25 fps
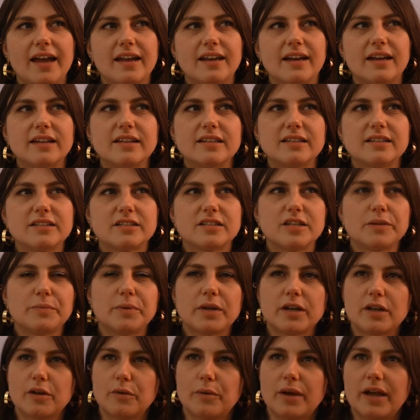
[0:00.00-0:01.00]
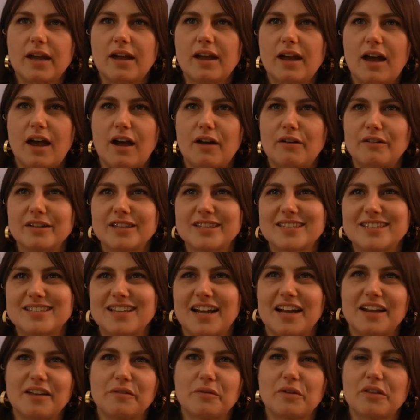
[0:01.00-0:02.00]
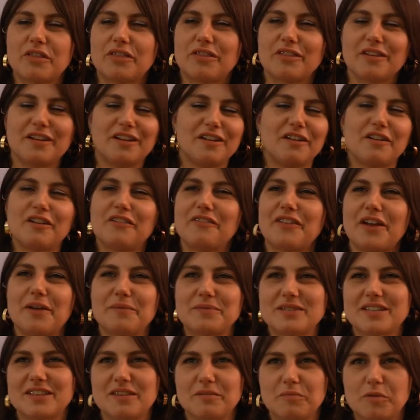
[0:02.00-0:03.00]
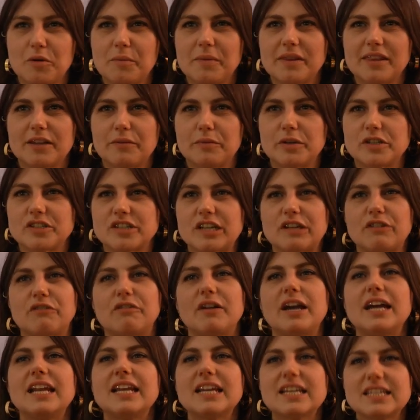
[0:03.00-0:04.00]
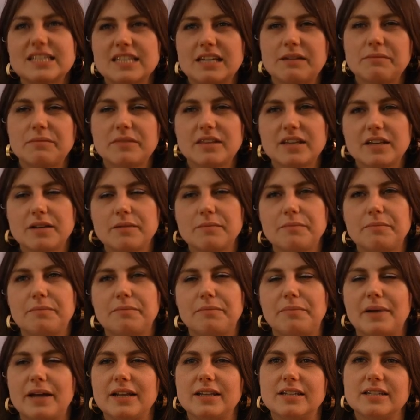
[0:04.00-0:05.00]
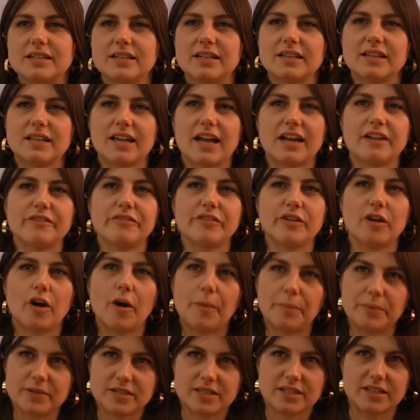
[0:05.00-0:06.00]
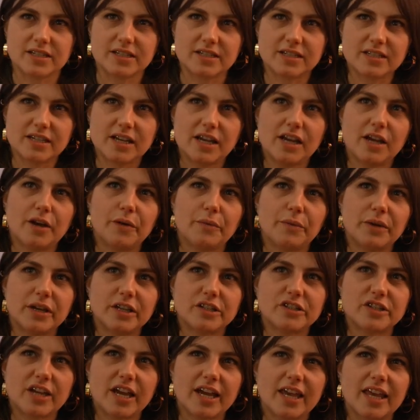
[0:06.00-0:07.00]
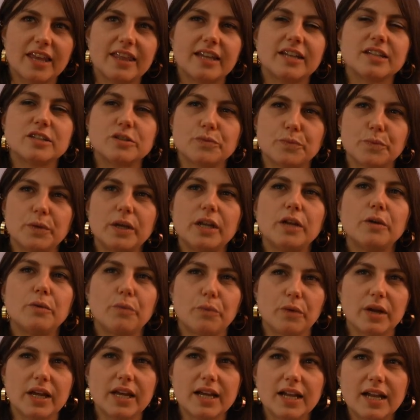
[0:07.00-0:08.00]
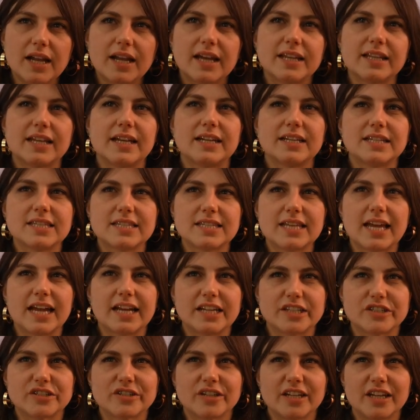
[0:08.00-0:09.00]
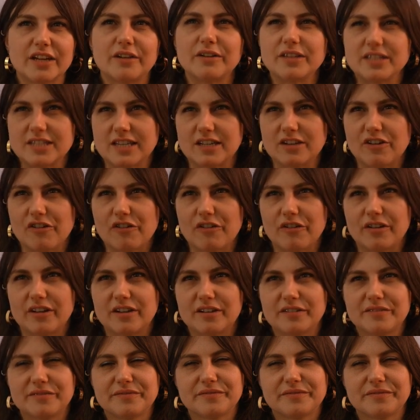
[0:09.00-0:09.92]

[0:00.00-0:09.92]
not in the typical way how it's done with a lot of apps at the moment, that we're generating something, but kind of the opposite. We are checking that it's really real and that it's actually consensual.